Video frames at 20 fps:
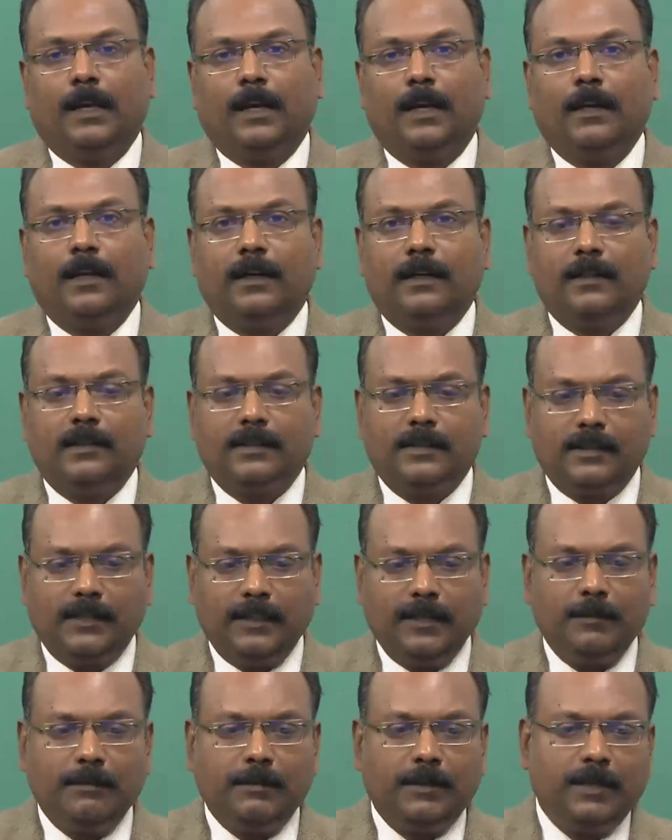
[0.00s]
and at the
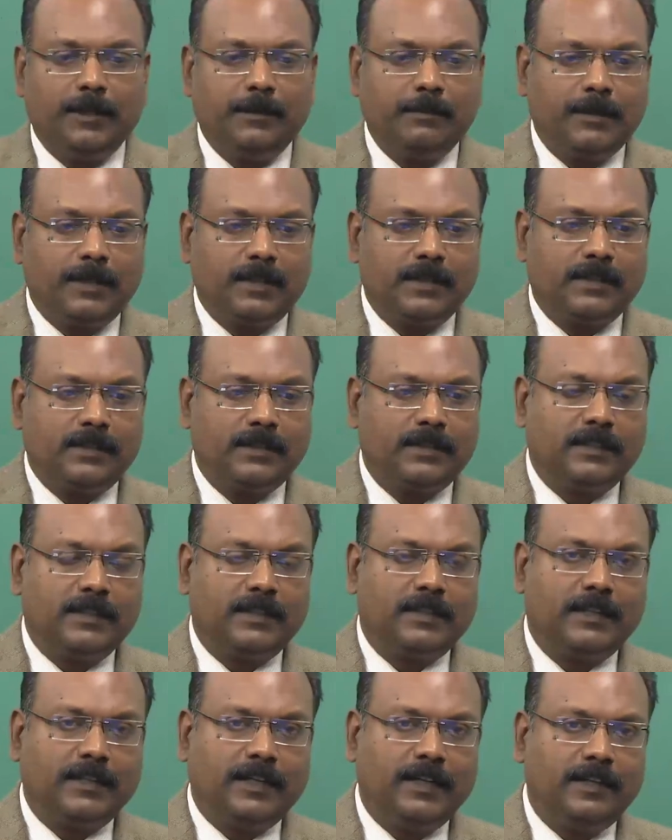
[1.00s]
same time as
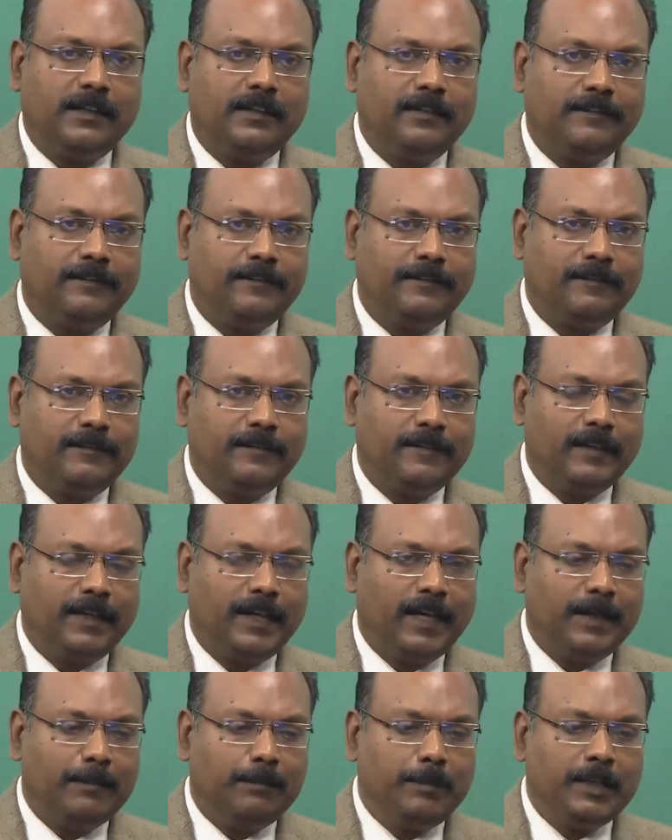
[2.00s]
a kind of
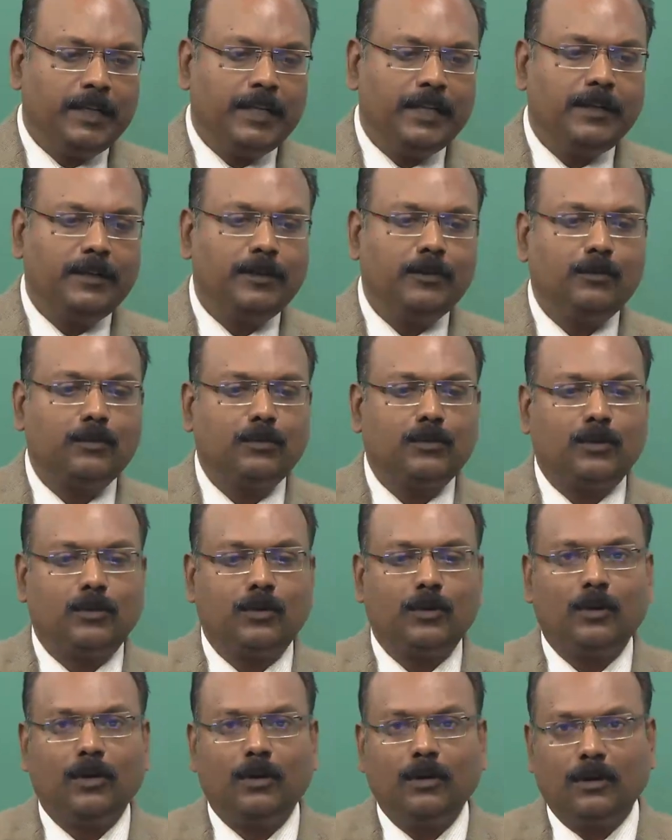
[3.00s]
ability to
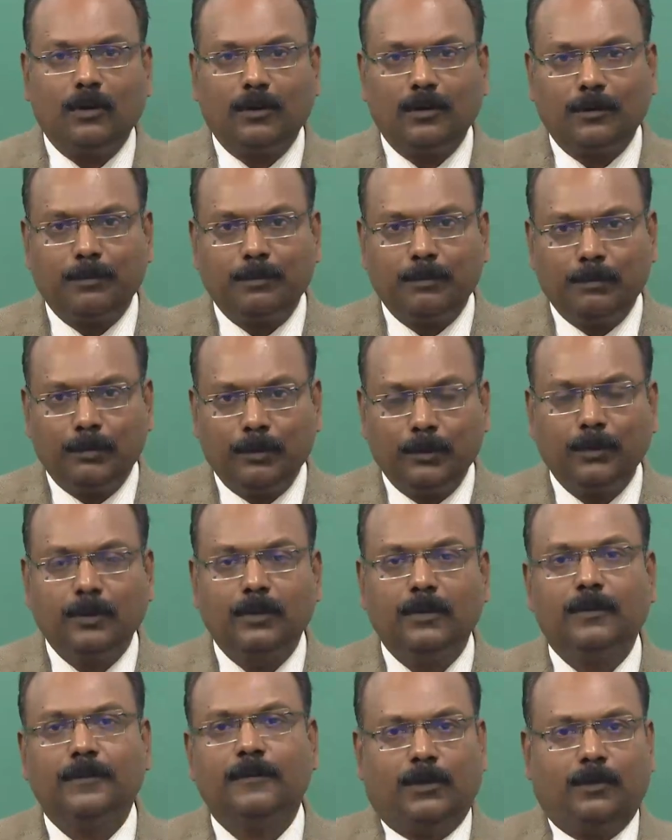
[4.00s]
draw or
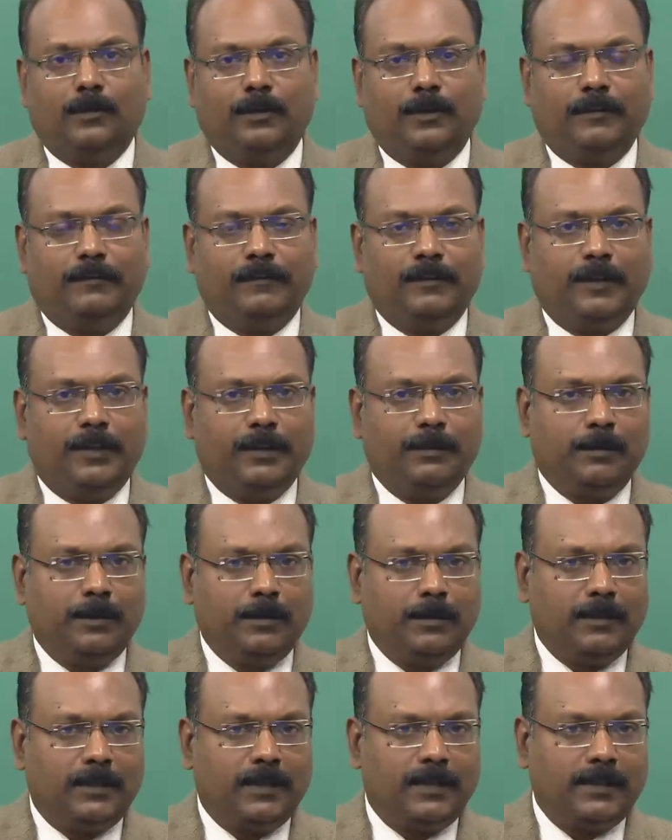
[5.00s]
pull. Now, if you are
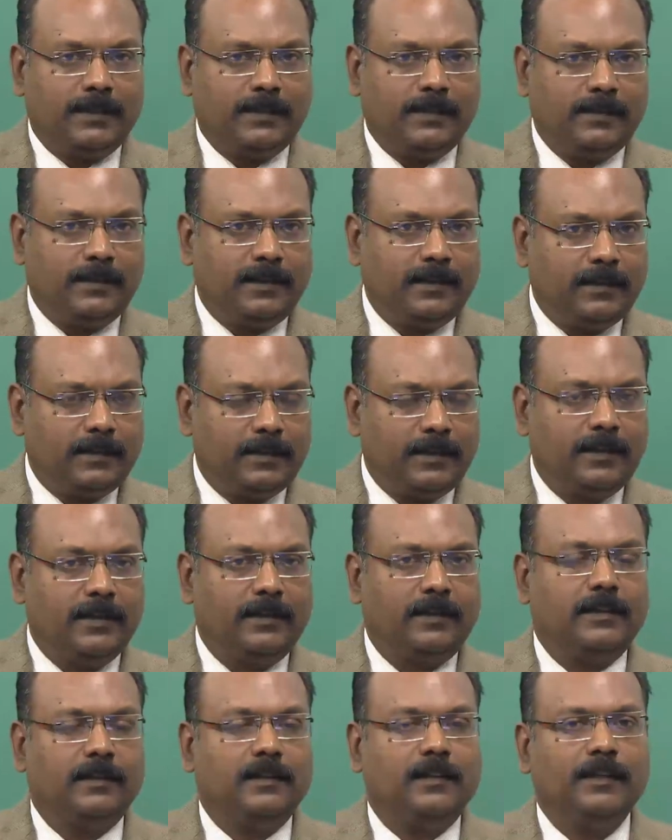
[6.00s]
able to understand
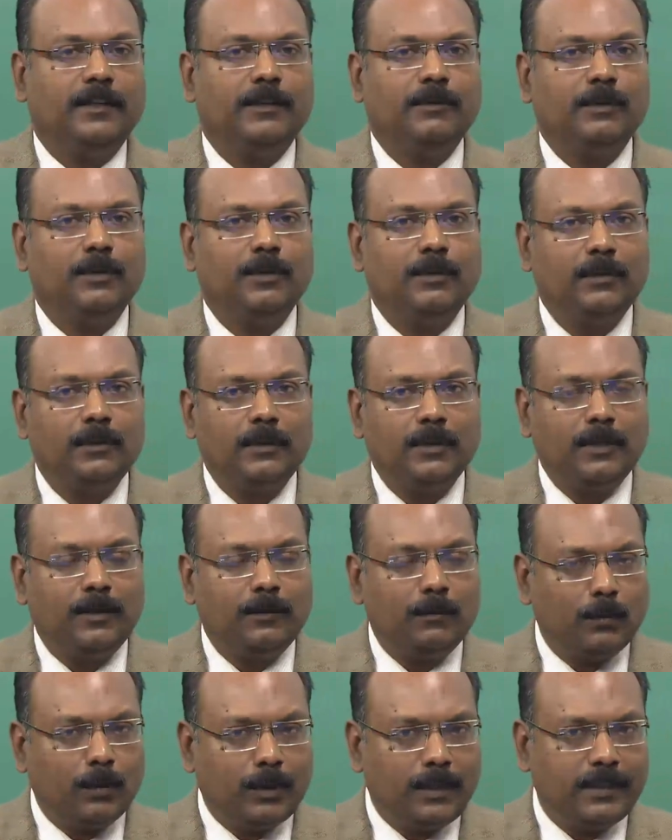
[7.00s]
that, then you will know that
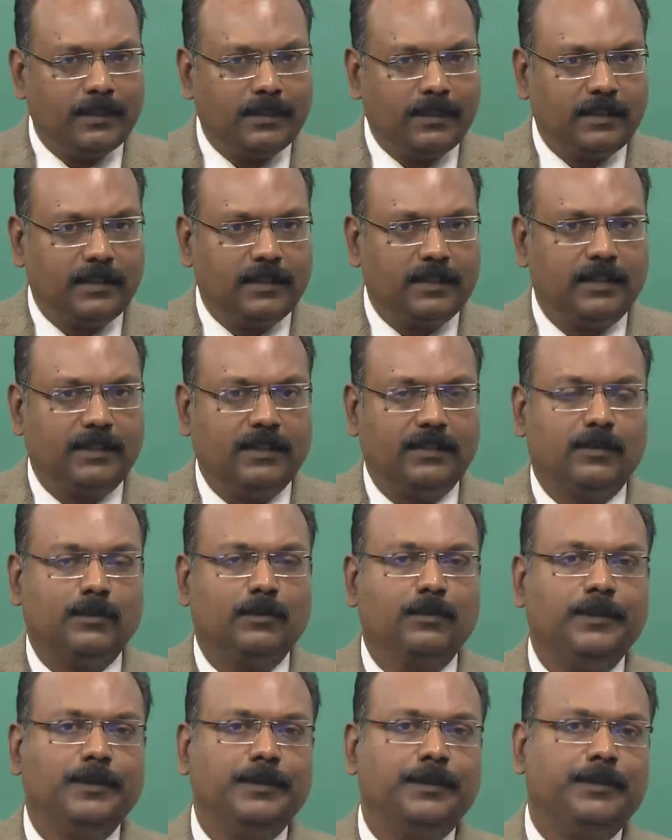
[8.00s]
what is it that is
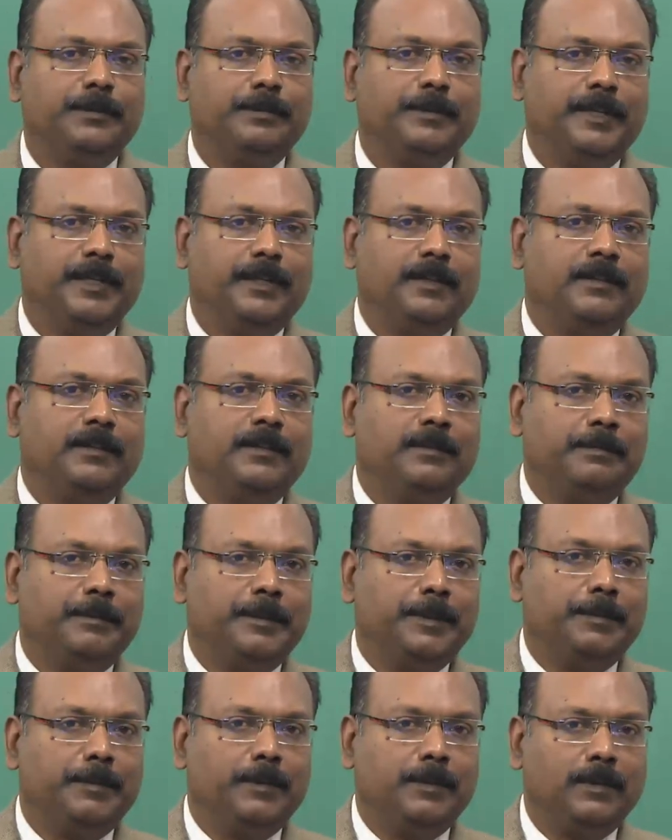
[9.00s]
going to make
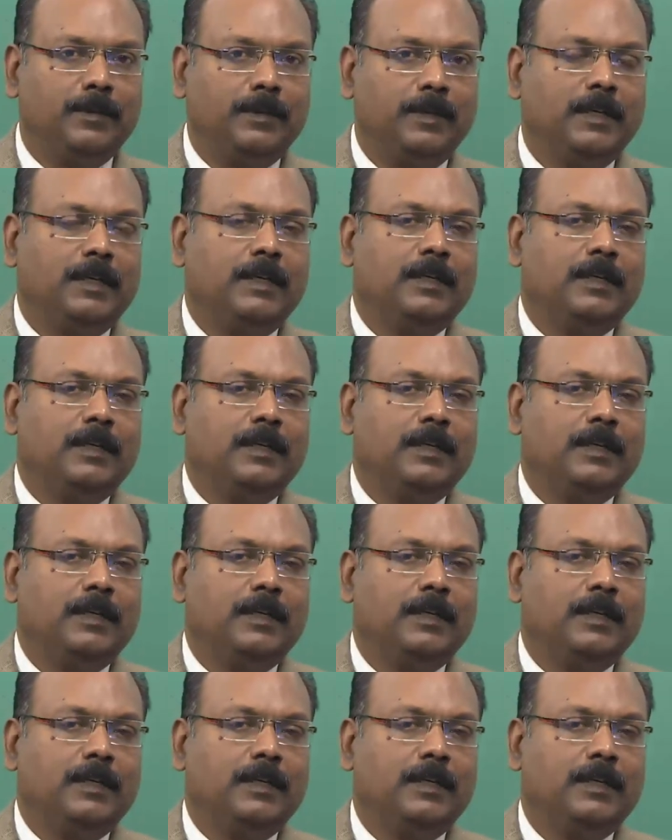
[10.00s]
people